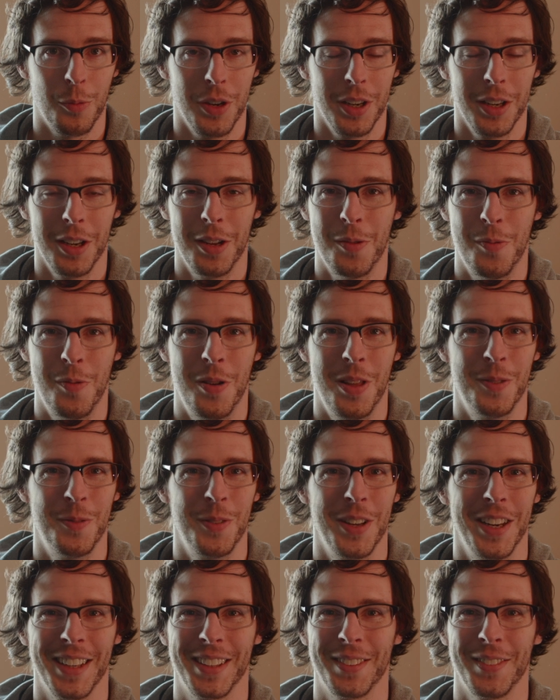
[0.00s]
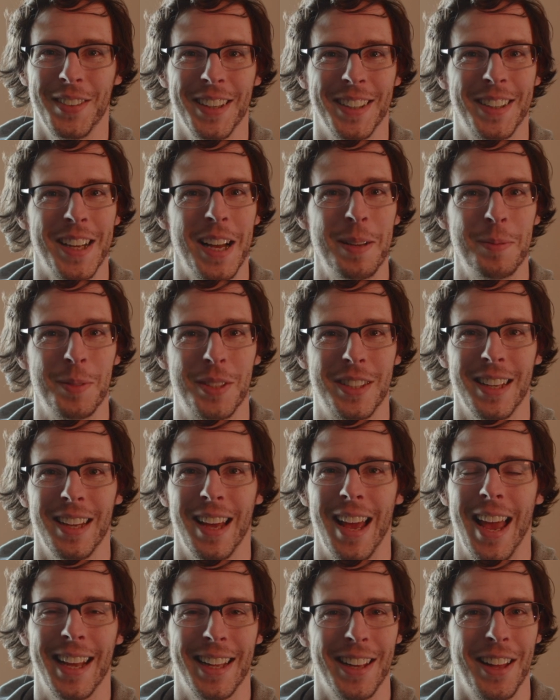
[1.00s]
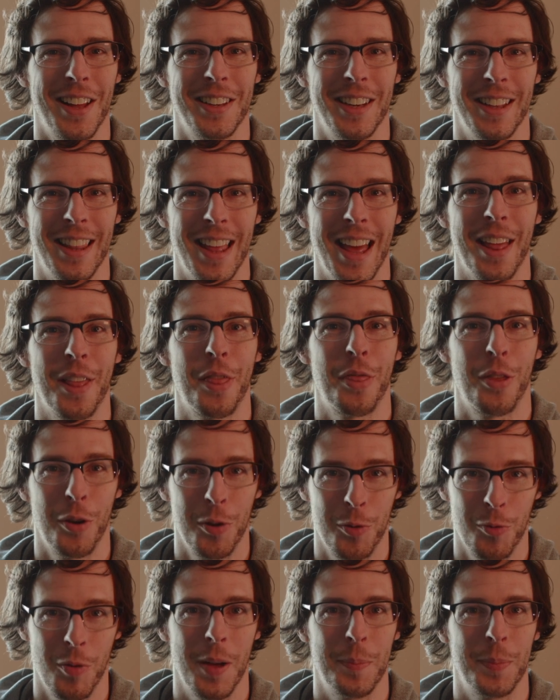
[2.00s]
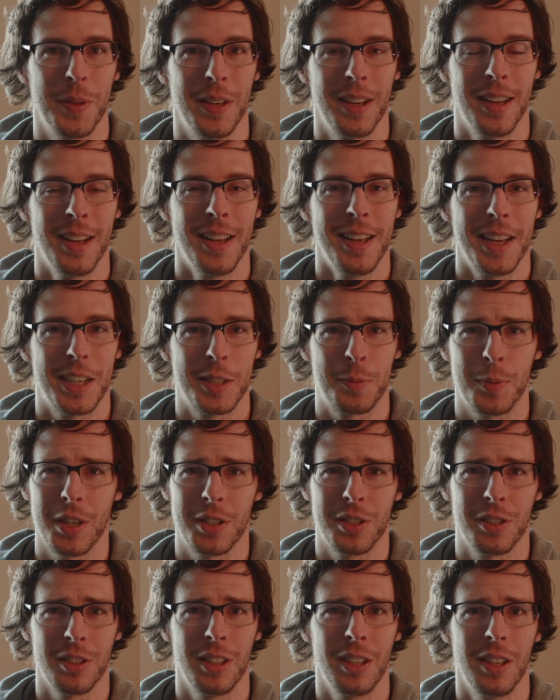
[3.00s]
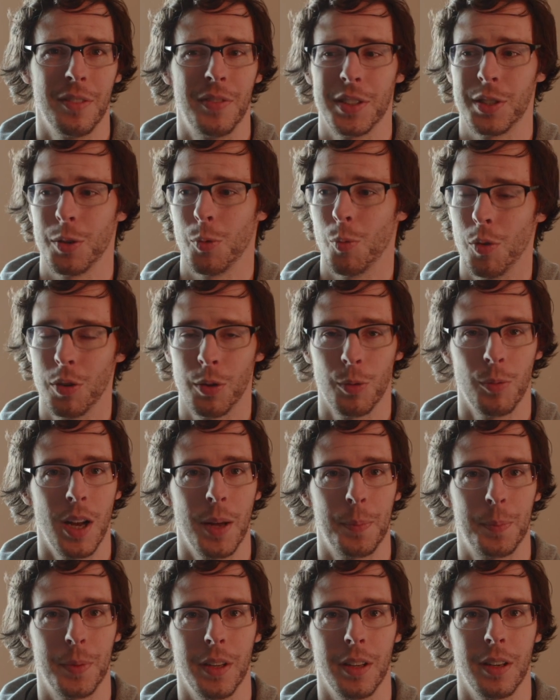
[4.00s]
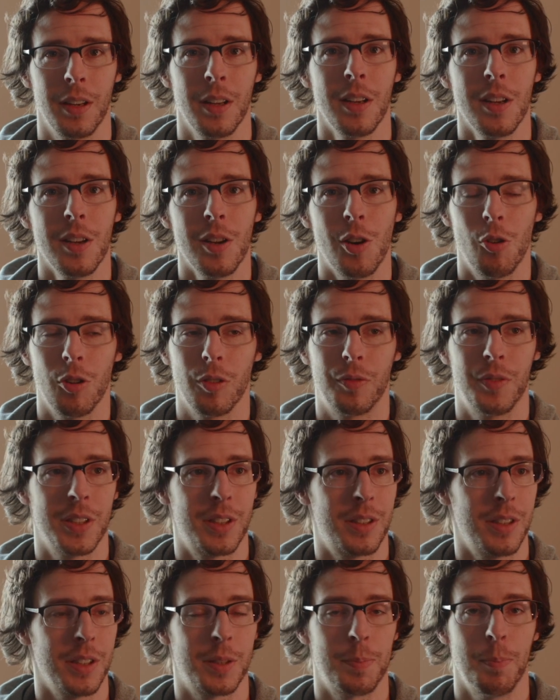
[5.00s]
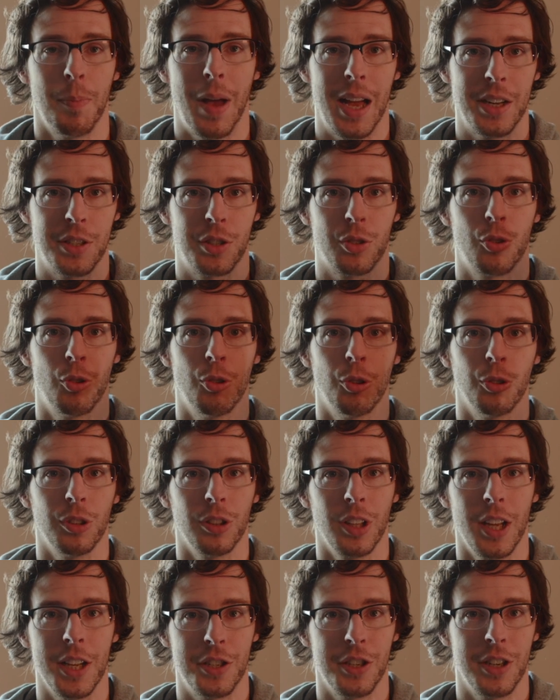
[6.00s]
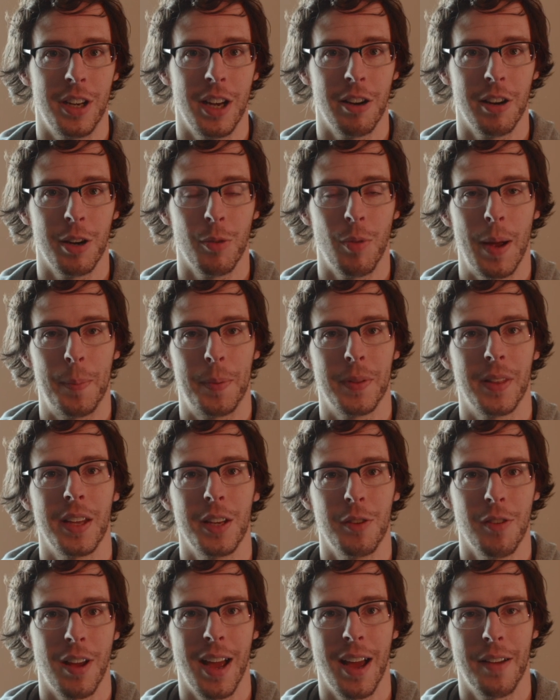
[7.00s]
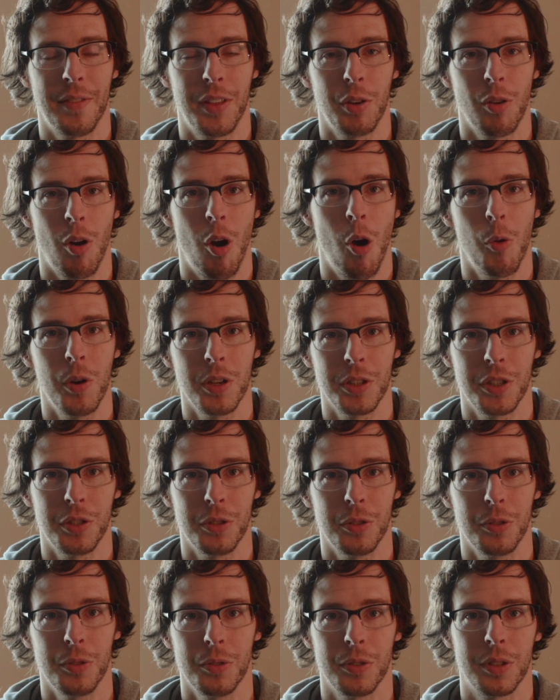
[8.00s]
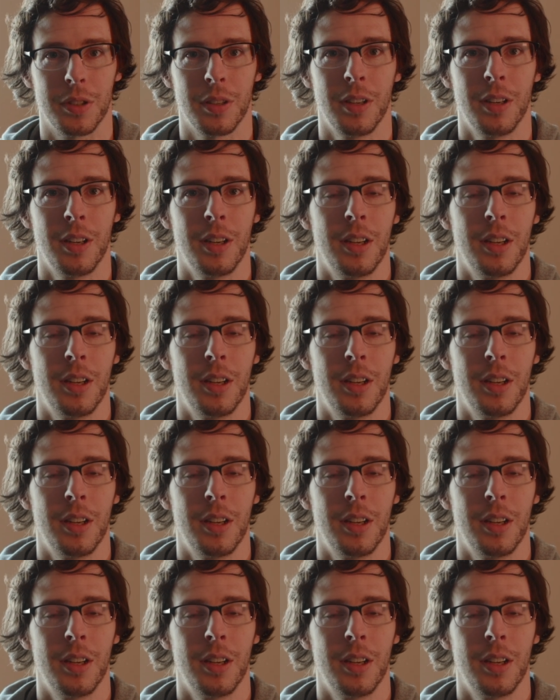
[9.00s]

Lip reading: when it comes to hanging on to that 3rd weapon, especially if it's a wonder weapon or if it's this magical legendary weapon that you have that you always use.